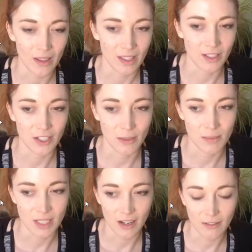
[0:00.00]
in
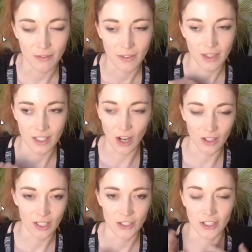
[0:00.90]
terms of the
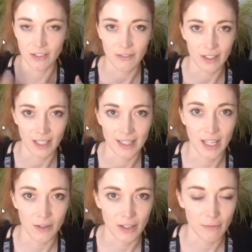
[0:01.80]
knowledge and the feeling that
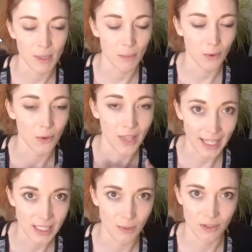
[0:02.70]
you give people.
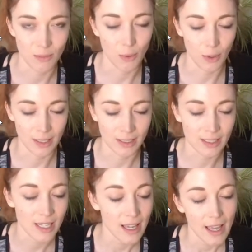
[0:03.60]
That's most
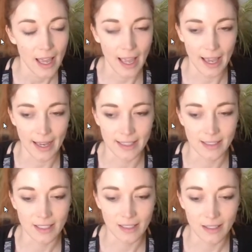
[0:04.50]
important.
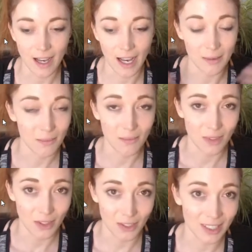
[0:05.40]
And
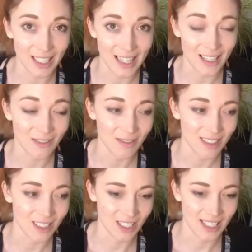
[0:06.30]
thirdly,
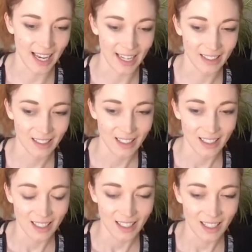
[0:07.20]
just that,
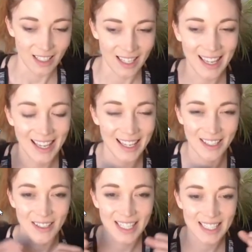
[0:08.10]

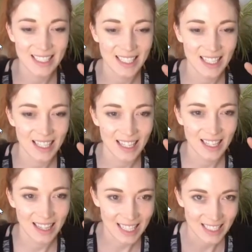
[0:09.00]

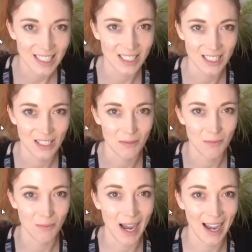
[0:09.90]
this is
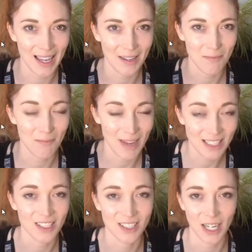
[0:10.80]
my
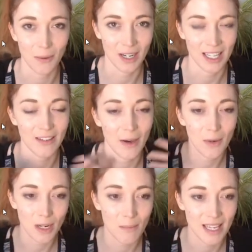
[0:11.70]
message that I want to give. I
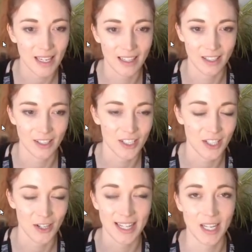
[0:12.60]
want to be here encouraging
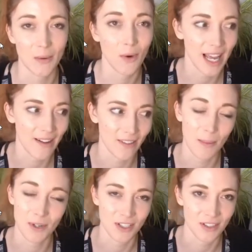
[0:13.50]
you guys. I want to have the
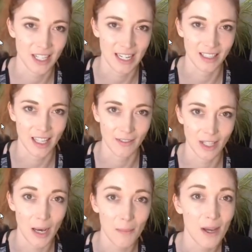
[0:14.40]
opportunity to level
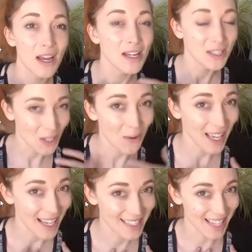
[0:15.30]
up. So
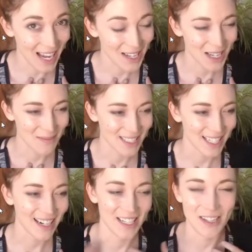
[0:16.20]
yes, I am
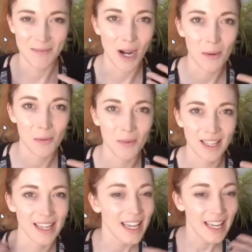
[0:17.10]
scared, and you can
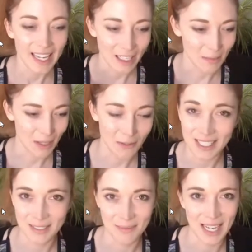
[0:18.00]
probably hear it in my voice
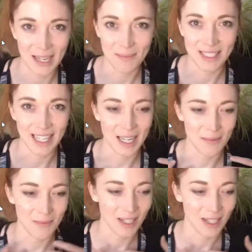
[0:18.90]
sometimes that I'm,